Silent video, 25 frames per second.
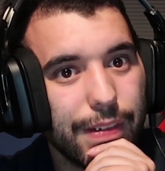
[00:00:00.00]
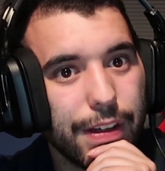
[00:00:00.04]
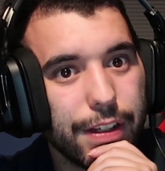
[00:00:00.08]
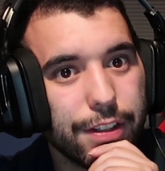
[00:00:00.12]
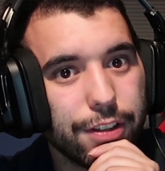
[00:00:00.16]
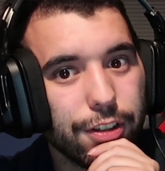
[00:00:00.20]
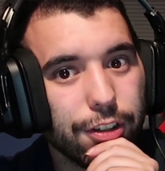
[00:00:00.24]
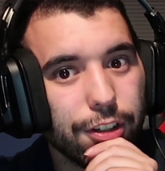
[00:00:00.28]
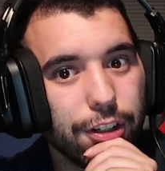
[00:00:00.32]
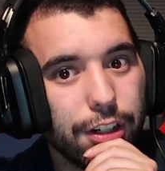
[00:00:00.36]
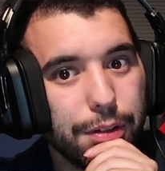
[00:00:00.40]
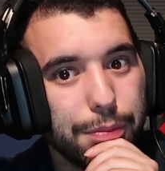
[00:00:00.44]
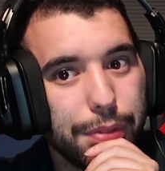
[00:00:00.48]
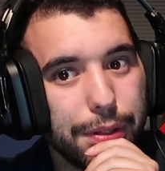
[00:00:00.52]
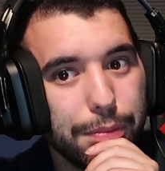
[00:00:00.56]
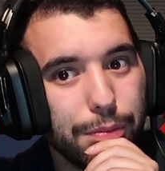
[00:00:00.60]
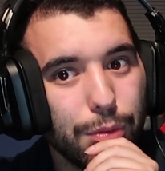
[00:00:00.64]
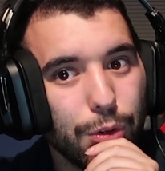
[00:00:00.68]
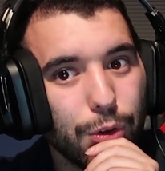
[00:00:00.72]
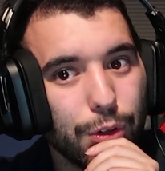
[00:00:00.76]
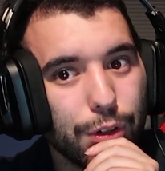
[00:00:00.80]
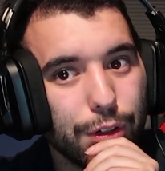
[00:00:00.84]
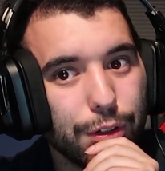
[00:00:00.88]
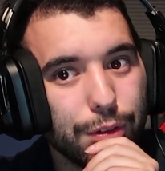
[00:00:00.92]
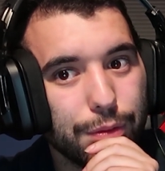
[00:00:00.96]
Is there gonna be
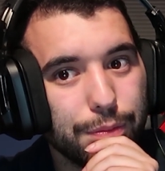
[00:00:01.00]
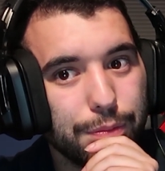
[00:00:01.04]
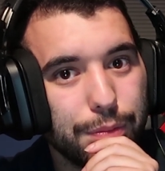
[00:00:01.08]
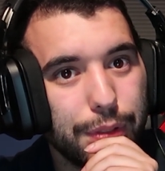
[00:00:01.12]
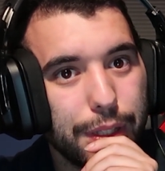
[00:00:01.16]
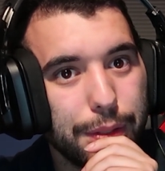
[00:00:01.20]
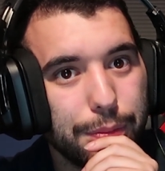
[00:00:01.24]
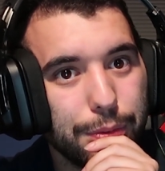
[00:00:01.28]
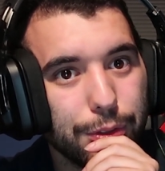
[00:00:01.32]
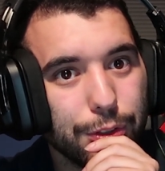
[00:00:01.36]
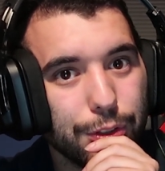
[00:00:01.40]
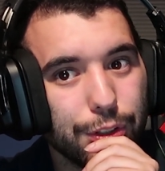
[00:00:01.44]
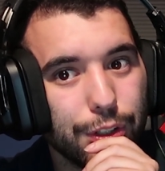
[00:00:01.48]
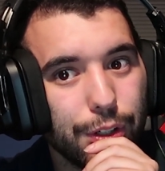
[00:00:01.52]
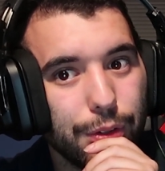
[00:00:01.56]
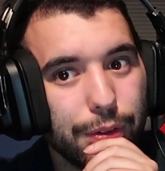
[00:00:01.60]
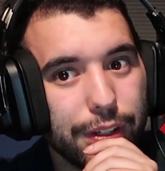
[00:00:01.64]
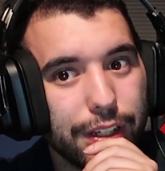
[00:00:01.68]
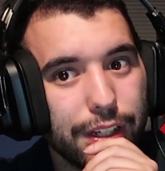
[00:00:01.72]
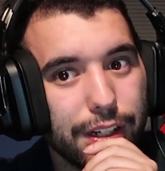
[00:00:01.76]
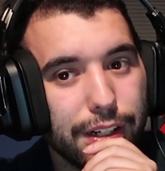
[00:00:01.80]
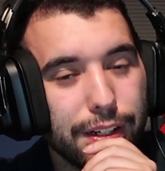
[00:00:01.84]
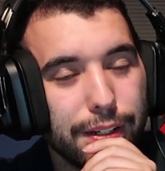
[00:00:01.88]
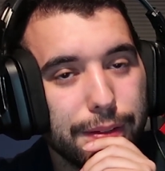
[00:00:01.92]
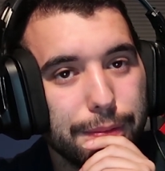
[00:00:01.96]
more people
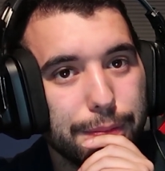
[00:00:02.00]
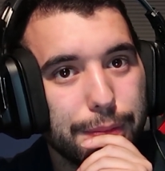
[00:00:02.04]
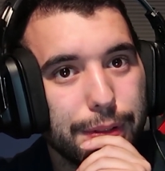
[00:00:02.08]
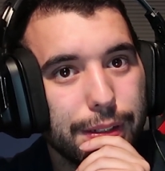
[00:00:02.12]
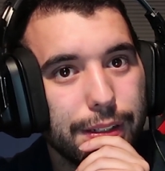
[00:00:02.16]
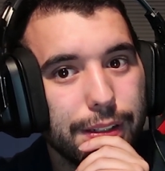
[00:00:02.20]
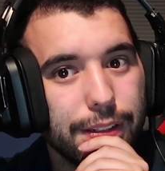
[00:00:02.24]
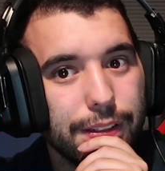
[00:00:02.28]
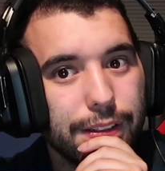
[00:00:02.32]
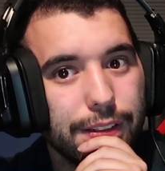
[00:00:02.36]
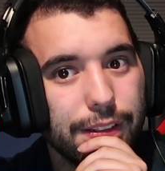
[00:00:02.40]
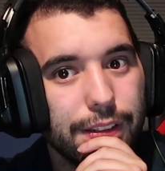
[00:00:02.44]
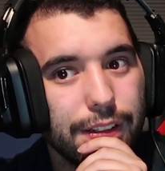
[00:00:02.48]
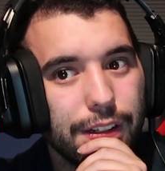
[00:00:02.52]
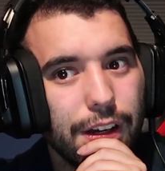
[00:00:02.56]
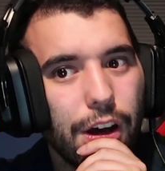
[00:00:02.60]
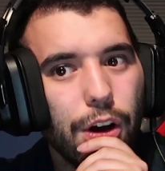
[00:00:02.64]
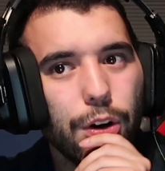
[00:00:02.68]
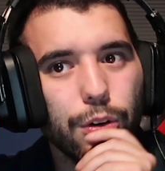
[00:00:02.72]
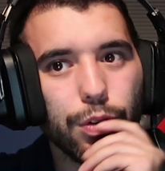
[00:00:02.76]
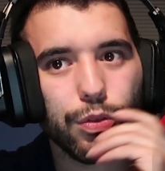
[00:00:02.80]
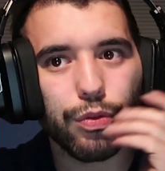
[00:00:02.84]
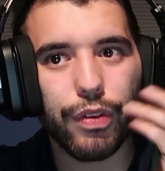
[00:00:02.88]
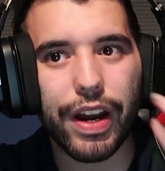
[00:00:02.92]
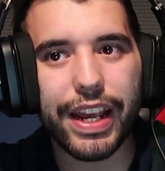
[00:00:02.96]
showing you up? Know,
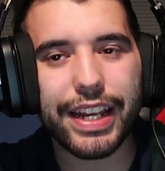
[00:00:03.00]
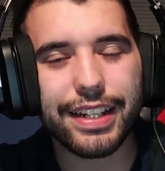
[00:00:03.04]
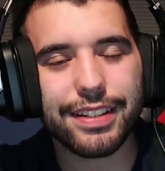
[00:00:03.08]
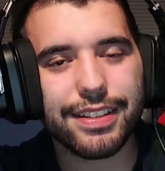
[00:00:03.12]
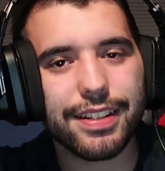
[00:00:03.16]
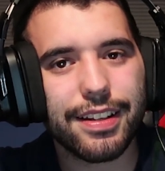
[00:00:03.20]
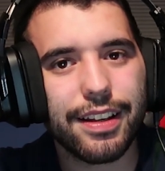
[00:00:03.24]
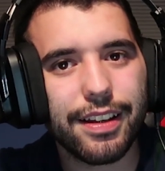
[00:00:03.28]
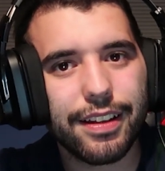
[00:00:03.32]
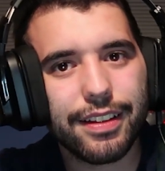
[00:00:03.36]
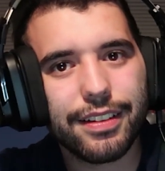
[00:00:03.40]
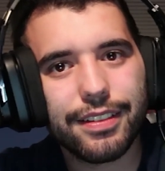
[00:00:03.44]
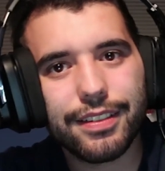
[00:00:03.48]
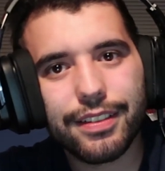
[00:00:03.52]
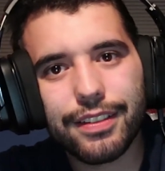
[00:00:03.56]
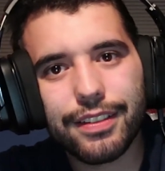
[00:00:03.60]
oh, great. You make a